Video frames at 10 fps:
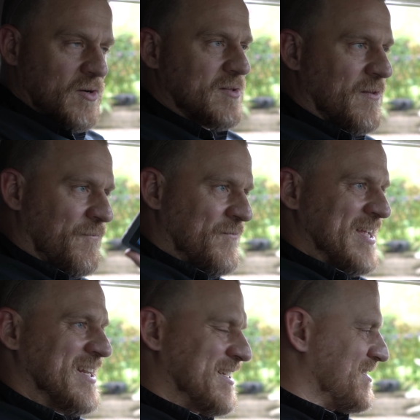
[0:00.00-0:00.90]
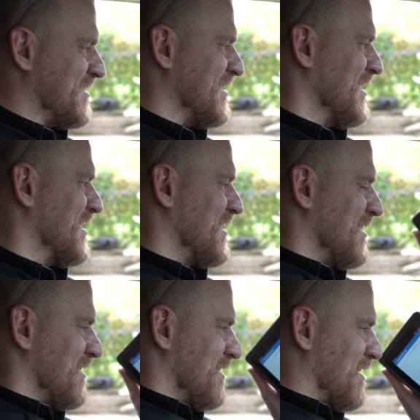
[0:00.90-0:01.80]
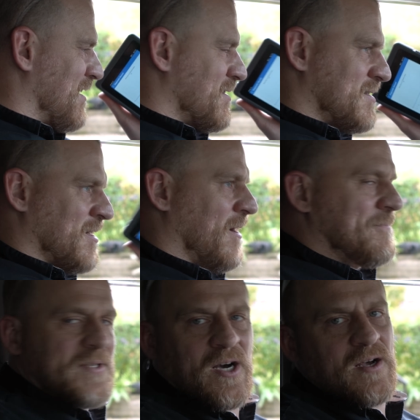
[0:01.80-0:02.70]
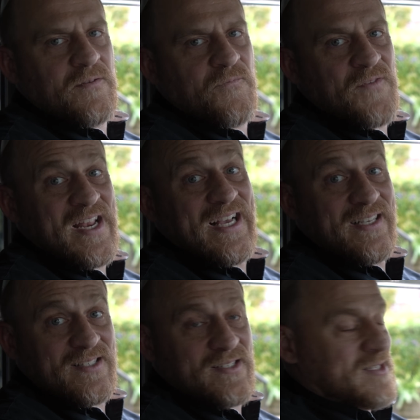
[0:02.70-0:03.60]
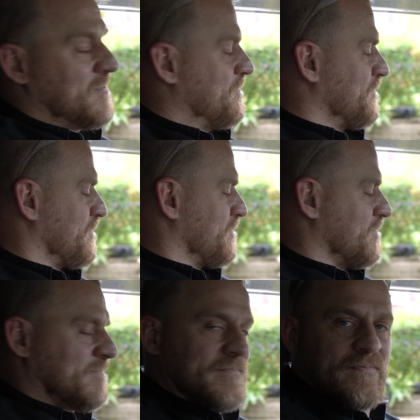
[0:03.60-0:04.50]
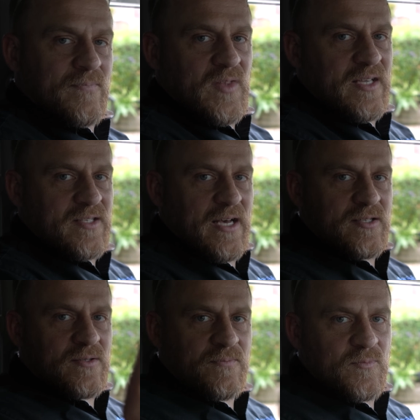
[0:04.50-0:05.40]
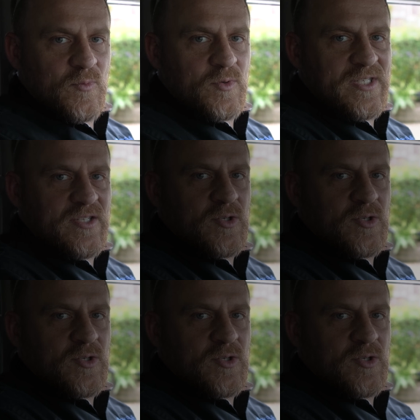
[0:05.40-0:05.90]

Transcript: on the Phoenix uh, the Topdon Phoenix. Thanks, guys. We'll see you